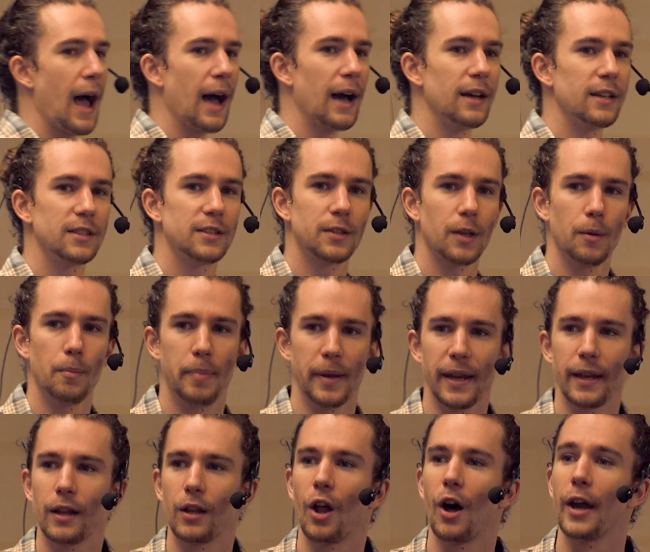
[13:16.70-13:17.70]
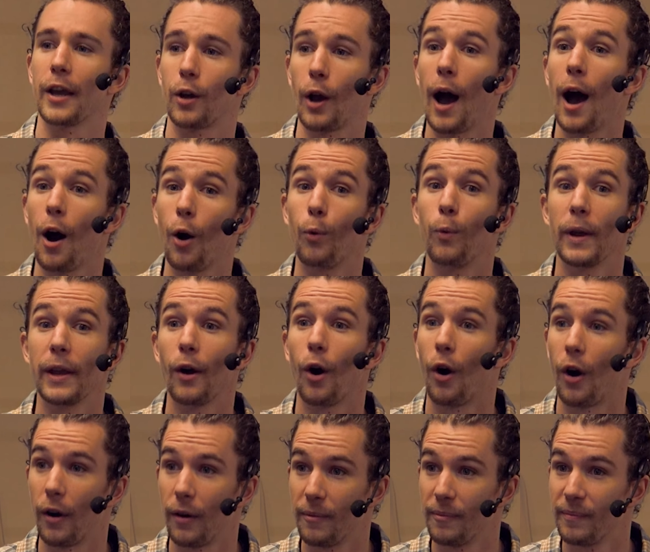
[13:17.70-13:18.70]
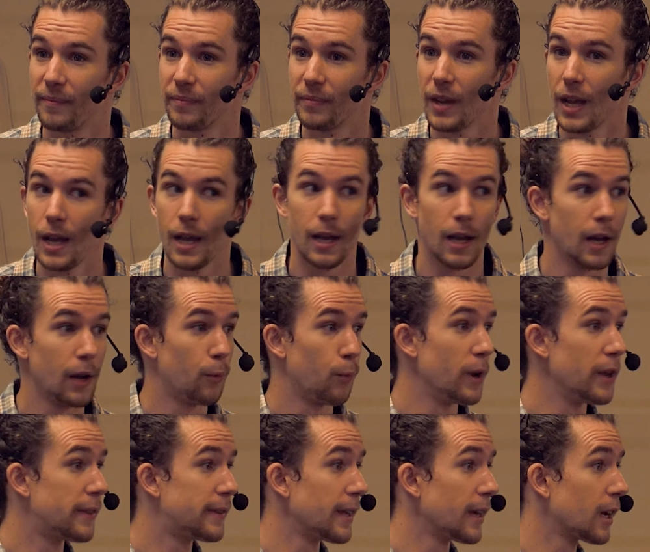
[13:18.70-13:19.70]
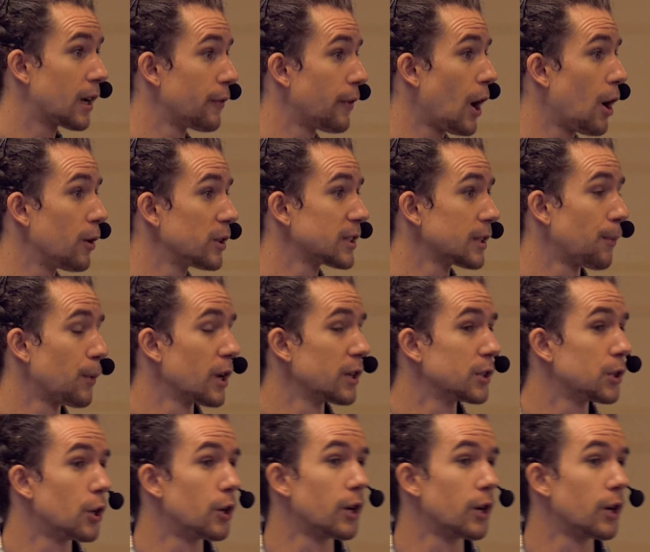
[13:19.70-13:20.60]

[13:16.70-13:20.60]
as being like how we are. We think of how someone has